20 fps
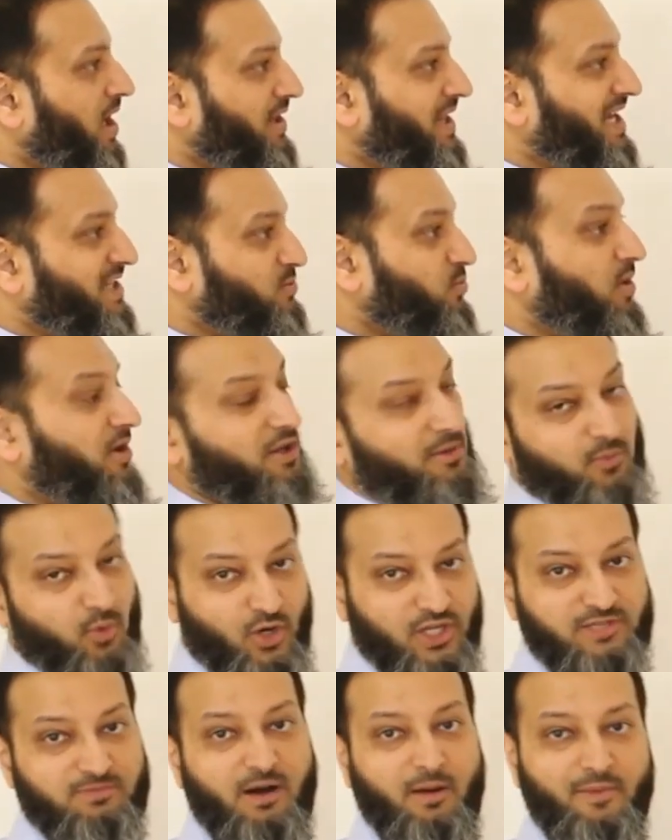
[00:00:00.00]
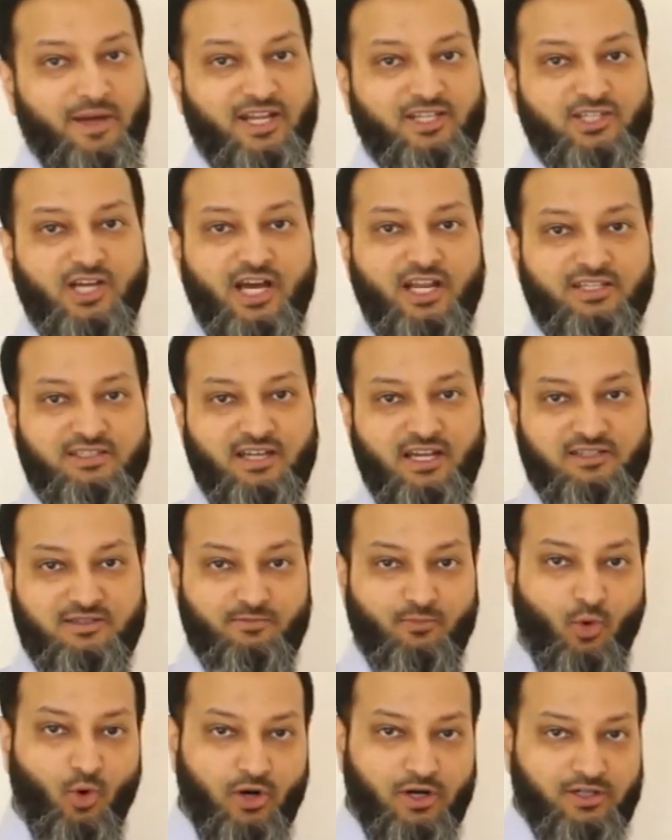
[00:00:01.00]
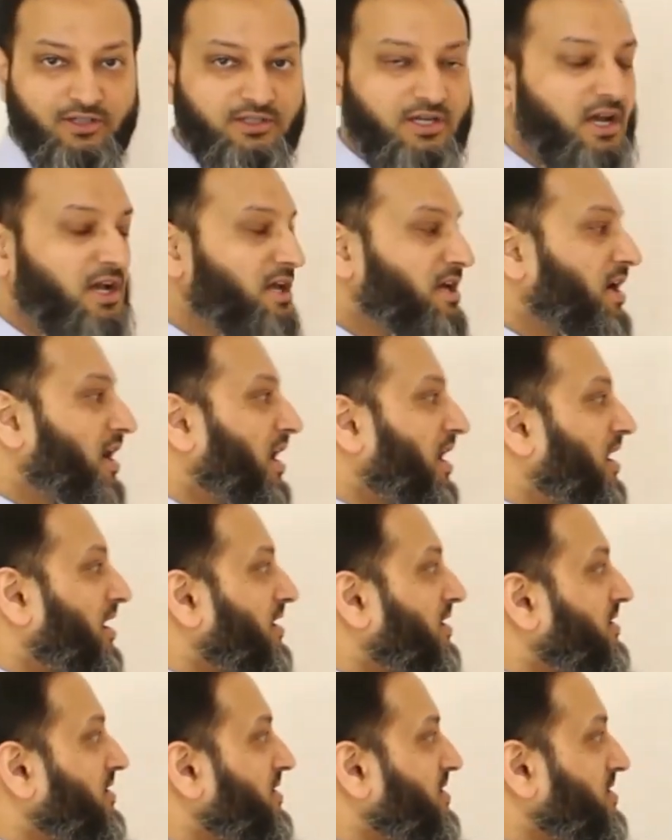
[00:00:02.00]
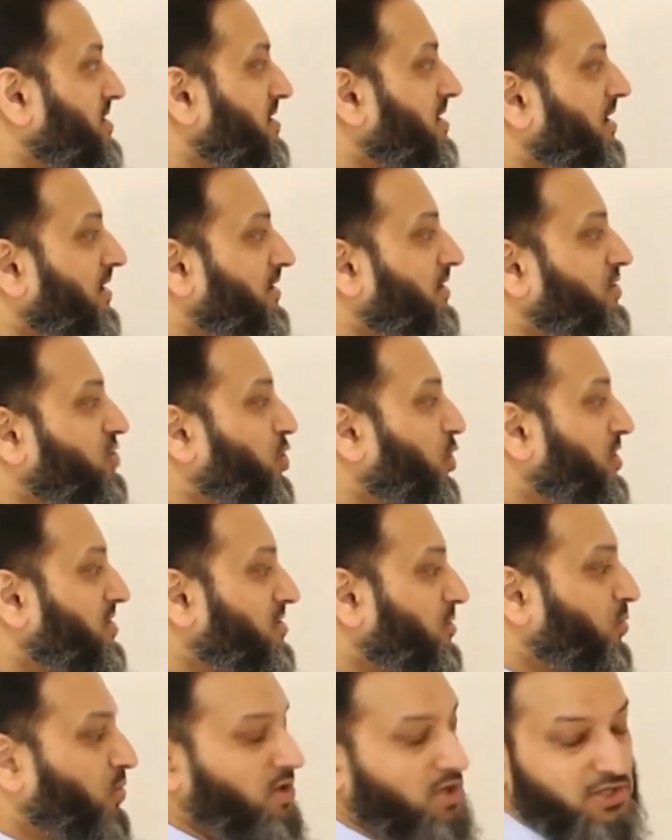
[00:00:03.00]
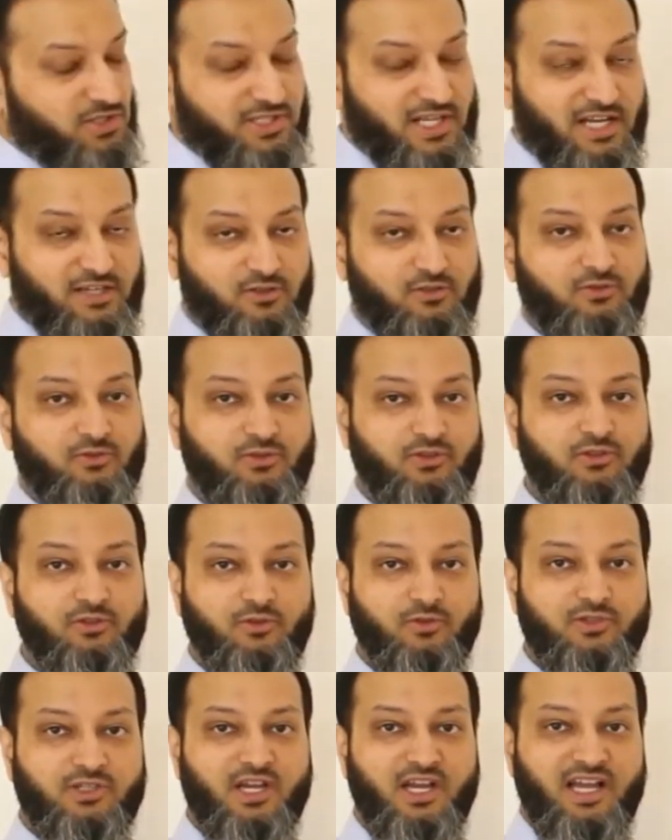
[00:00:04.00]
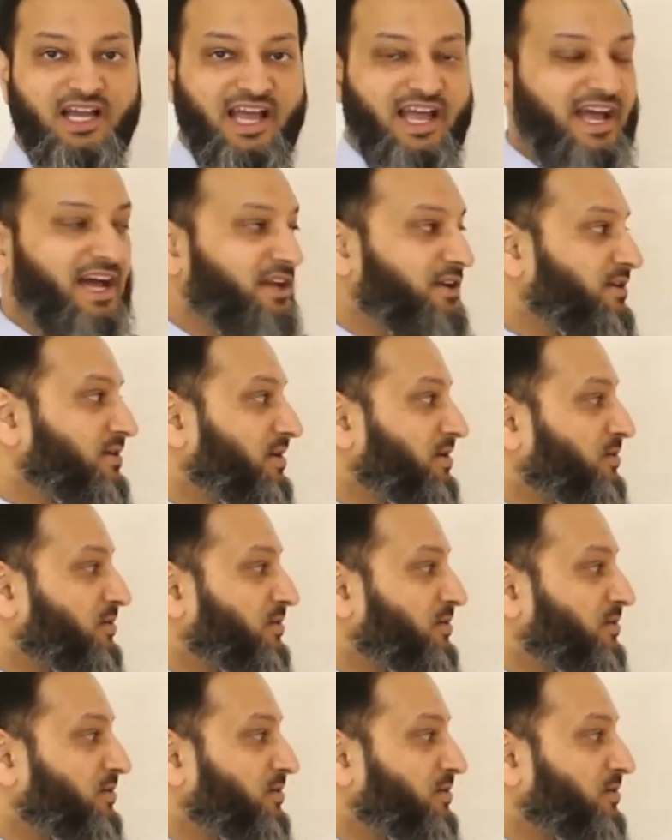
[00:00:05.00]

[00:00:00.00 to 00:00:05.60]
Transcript: that's one of the points about meningitis that is important, is the choice of words that you use, and